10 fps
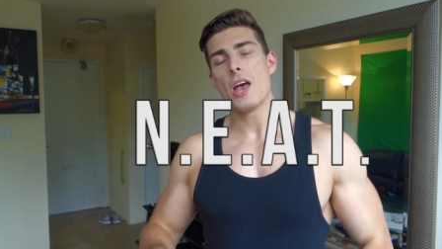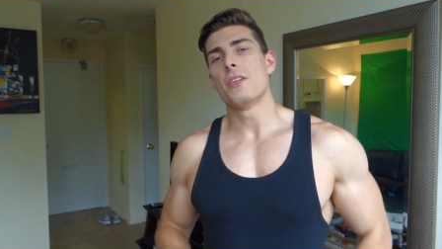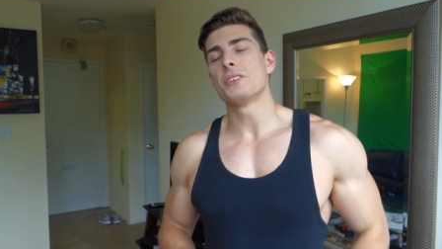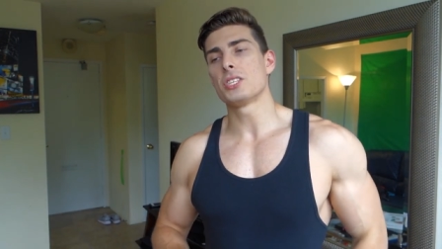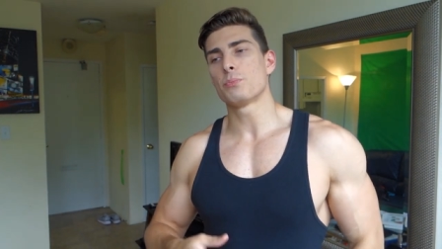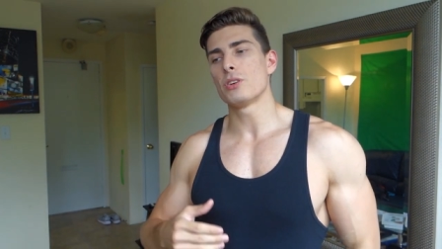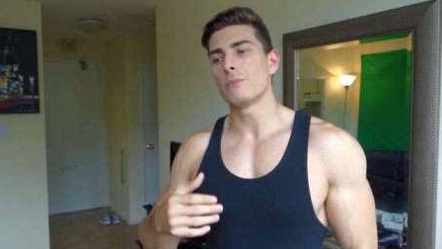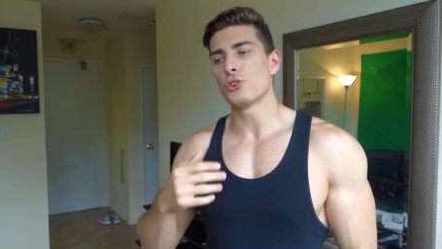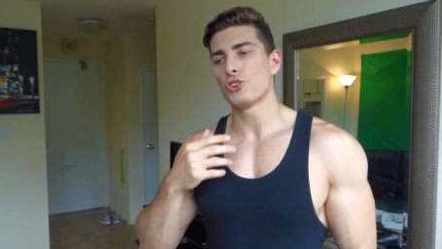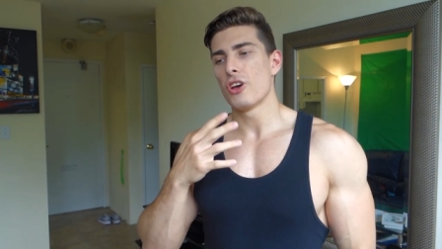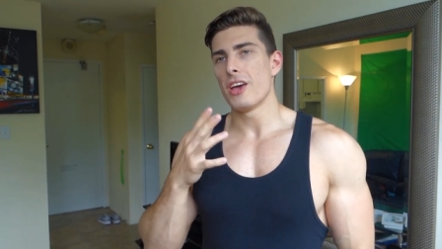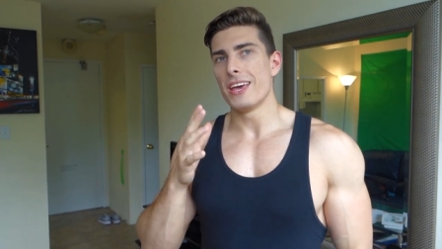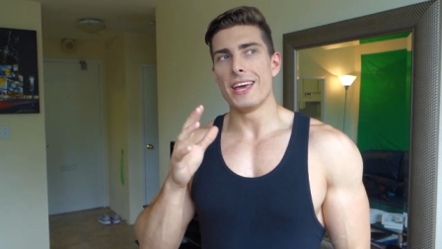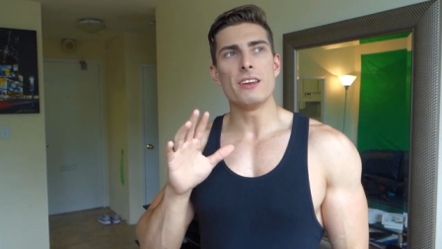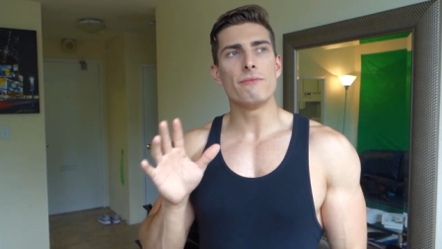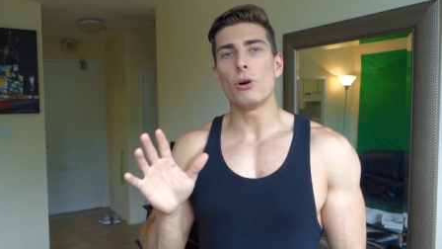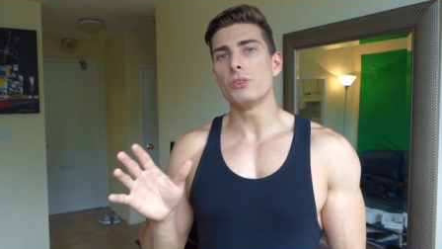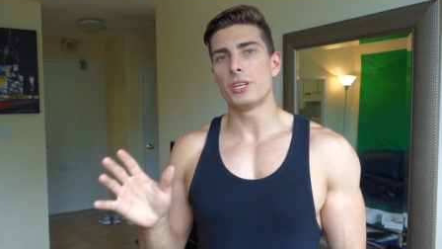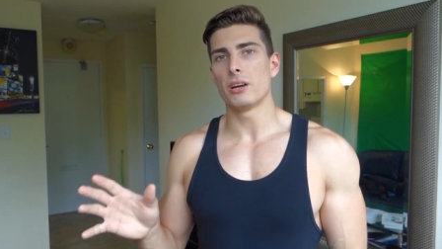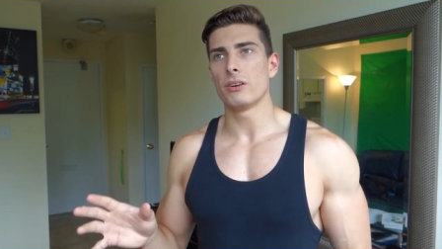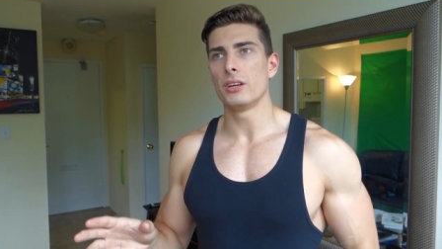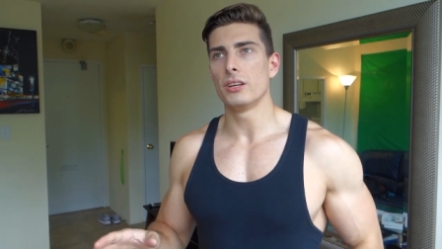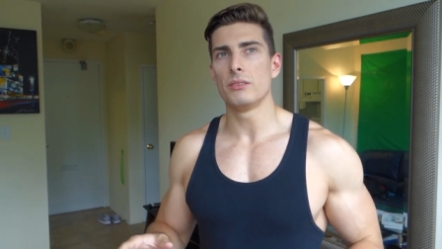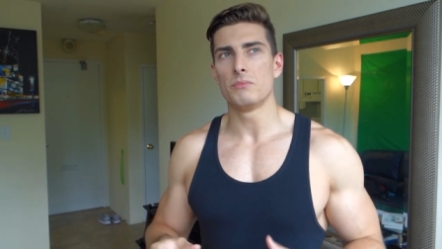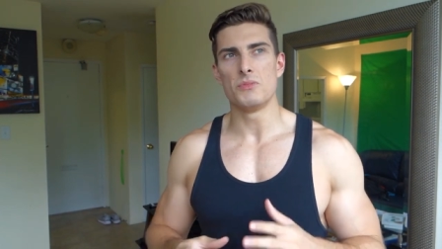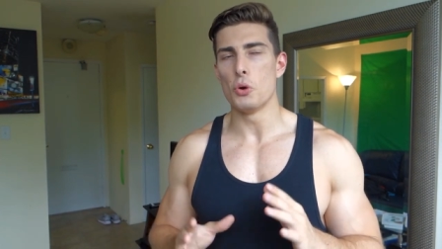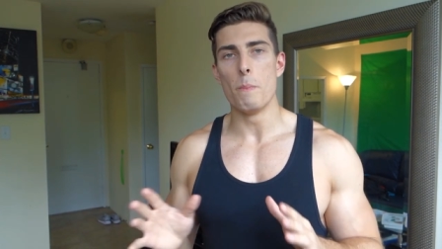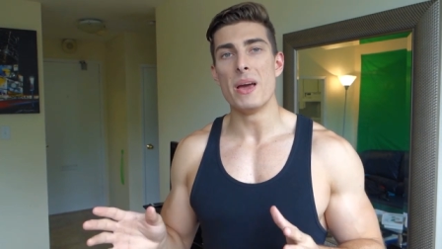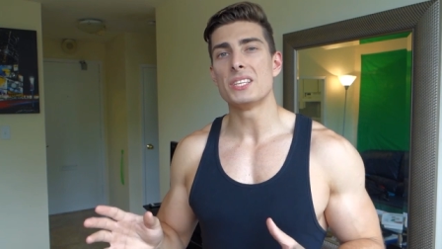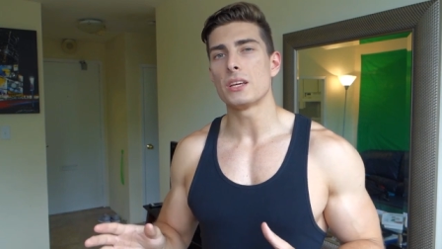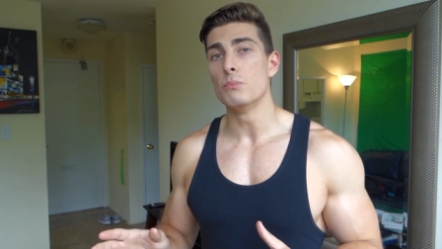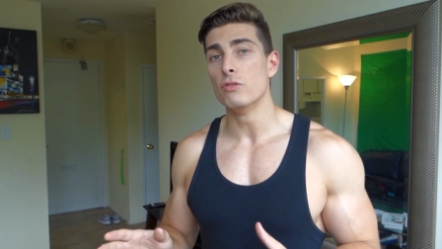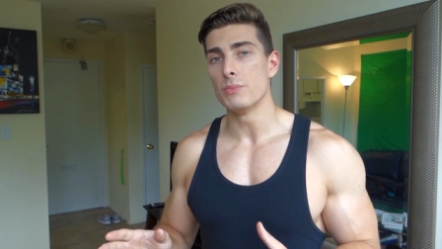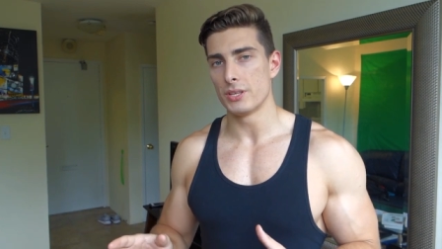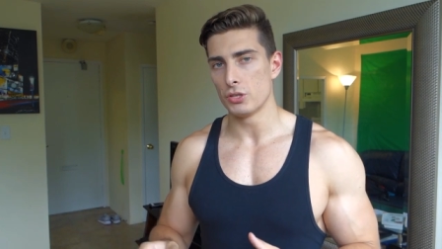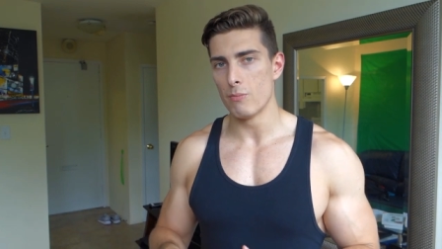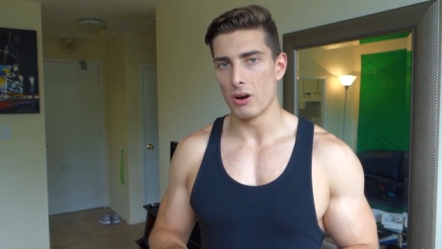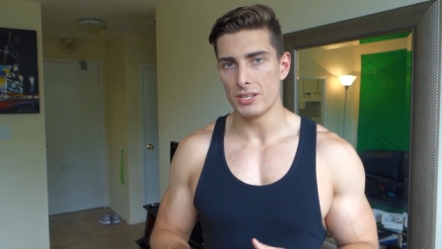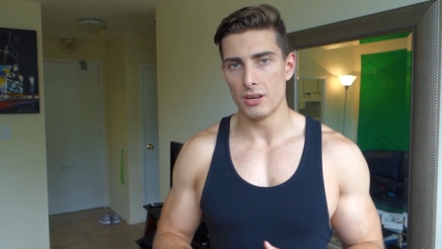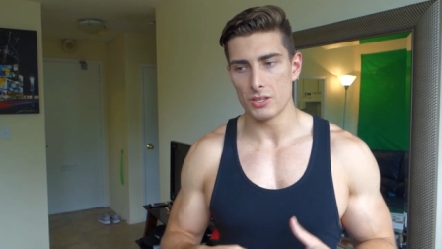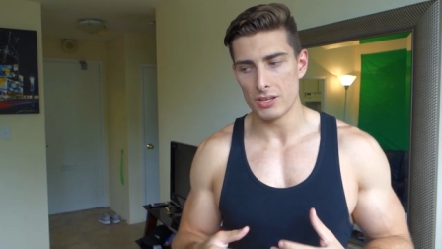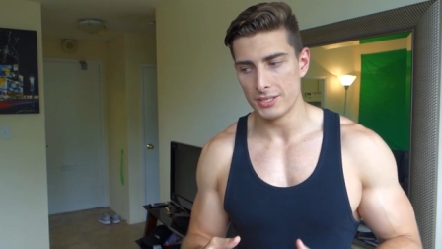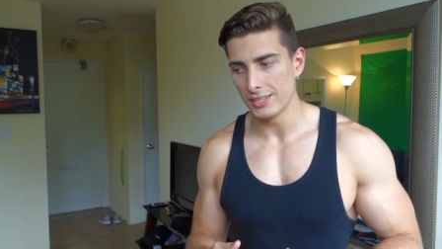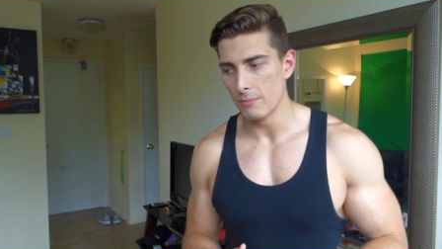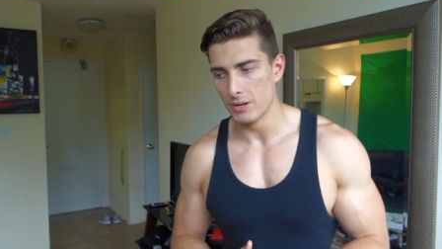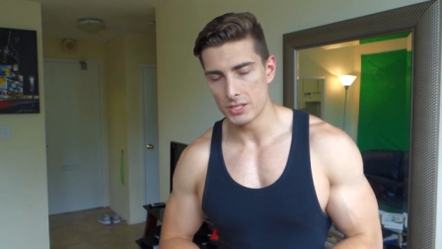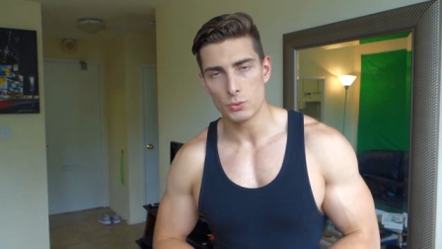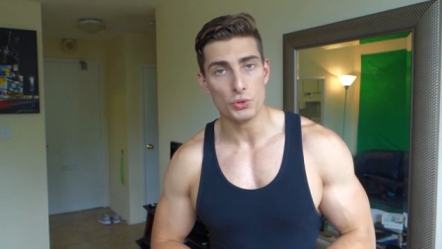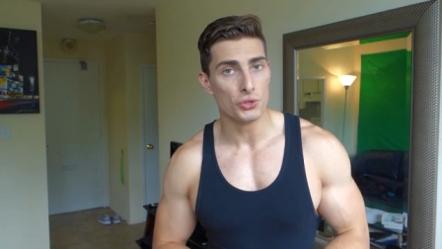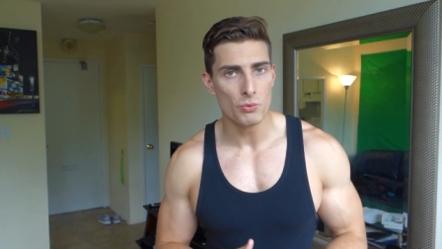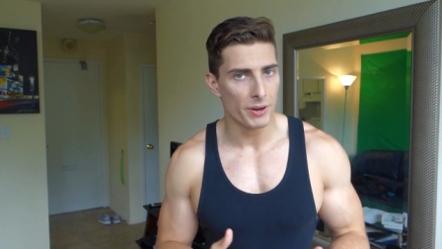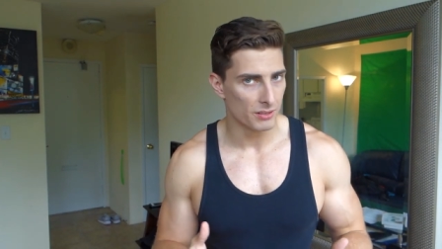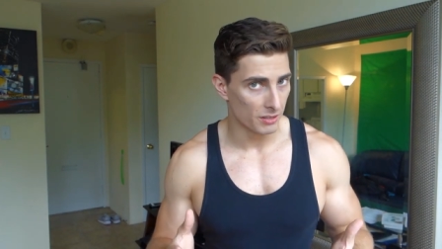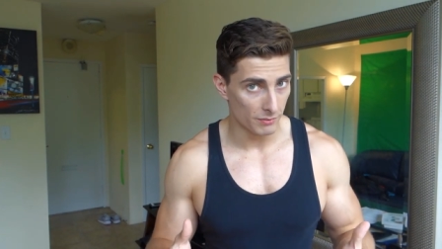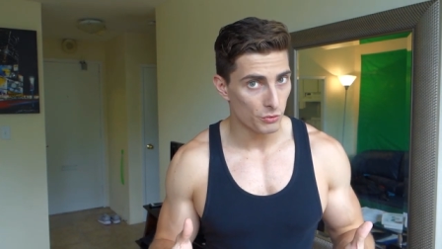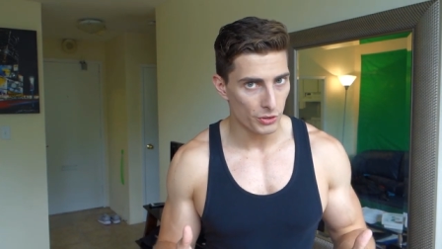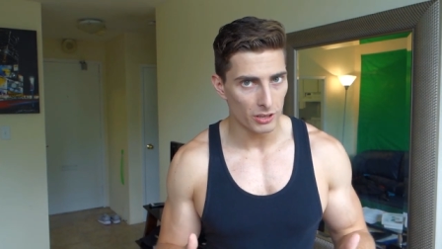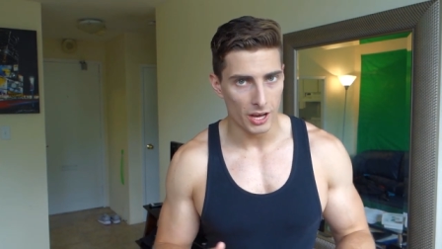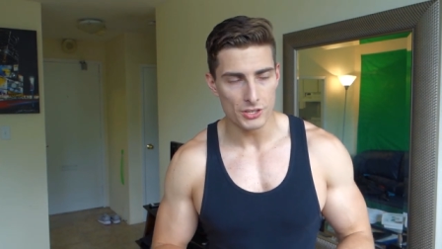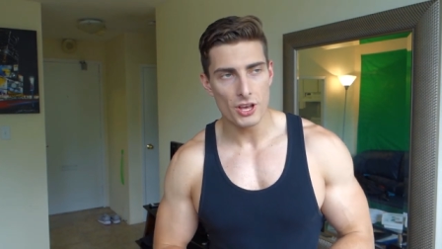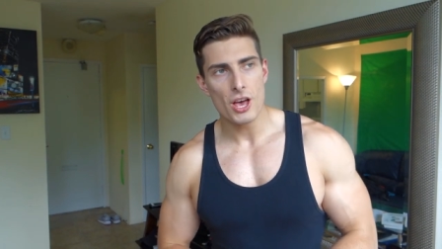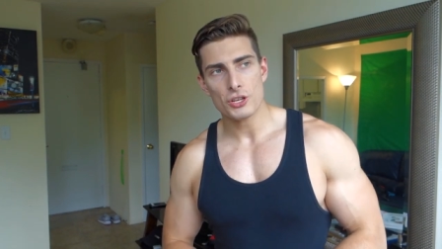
This is pretty much involuntary, basic movements that your body does on a daily basis, which you may not even realize.